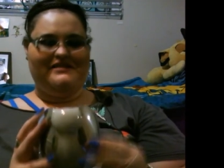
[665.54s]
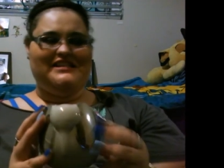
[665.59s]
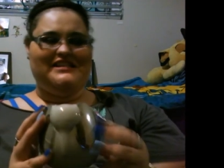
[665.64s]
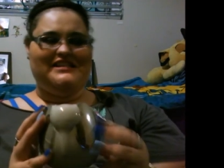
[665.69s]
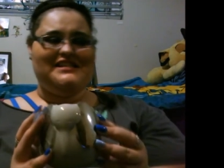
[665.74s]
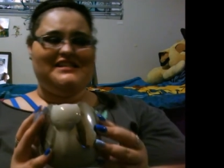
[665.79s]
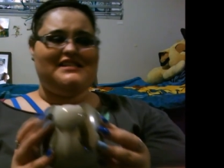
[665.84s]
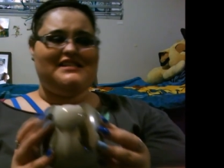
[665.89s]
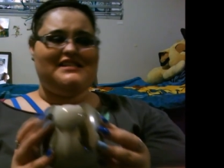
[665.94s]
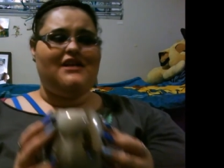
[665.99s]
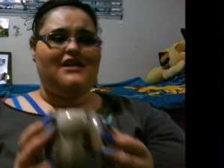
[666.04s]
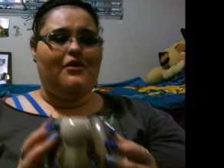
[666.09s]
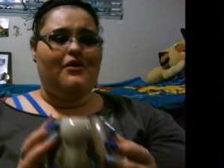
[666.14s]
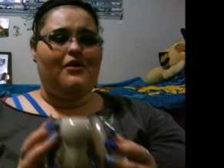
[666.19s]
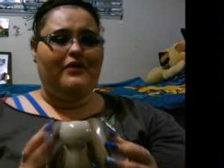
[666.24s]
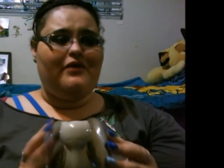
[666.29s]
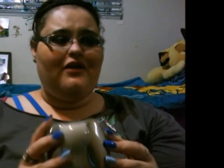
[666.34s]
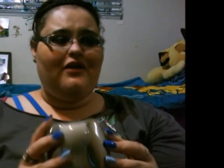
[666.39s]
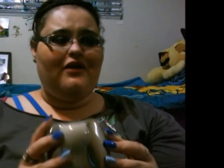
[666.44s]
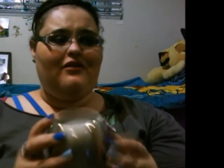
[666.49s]
which is
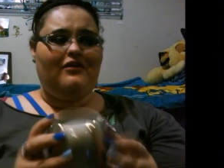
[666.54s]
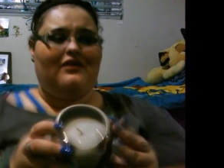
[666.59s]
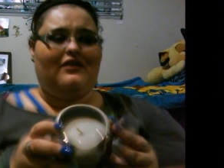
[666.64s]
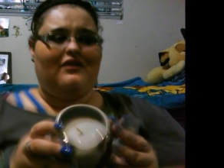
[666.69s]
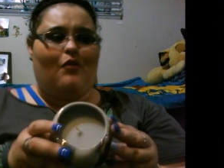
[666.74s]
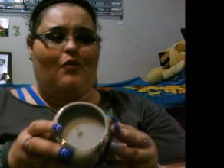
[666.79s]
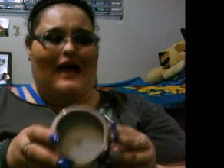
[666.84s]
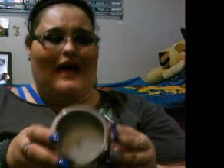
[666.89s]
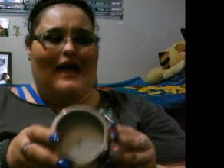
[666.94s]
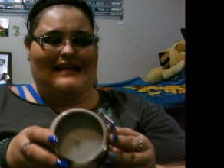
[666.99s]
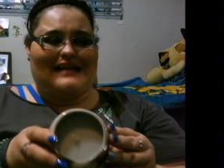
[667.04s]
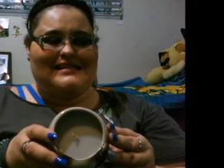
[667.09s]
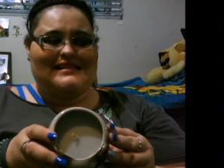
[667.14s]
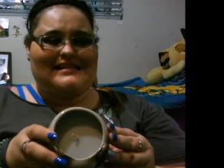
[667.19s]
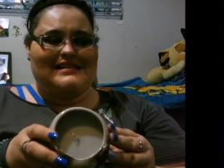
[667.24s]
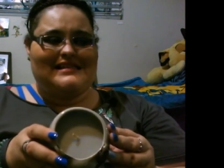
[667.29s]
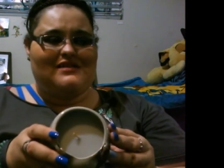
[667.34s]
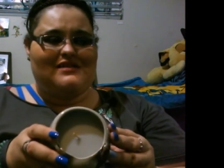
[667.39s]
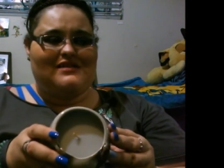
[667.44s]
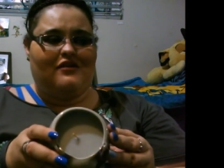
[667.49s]
so cute. And the
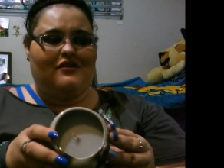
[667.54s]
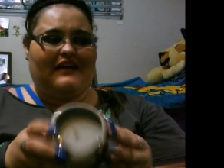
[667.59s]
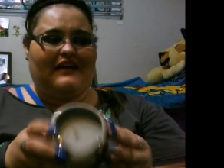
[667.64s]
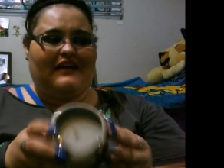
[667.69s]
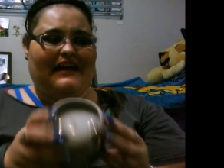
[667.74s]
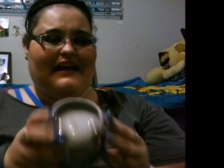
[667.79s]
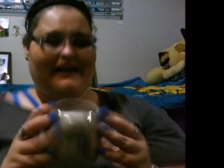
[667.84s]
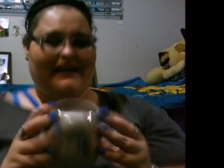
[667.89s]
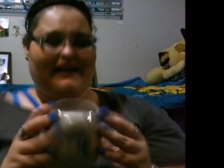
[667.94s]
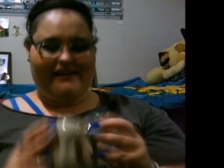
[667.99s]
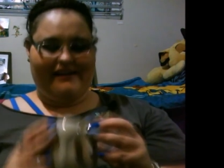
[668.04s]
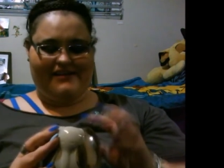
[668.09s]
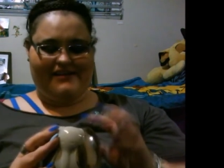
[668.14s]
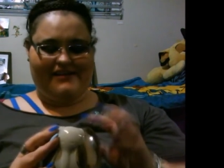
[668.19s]
wax is gray.